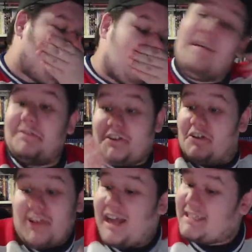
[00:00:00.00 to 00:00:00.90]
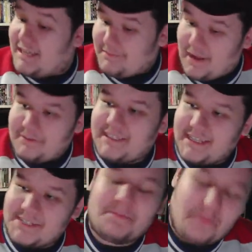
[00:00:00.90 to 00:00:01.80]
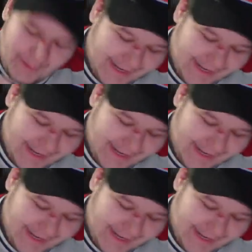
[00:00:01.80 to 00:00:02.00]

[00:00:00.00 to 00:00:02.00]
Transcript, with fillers: it was a good concept. I will say this before we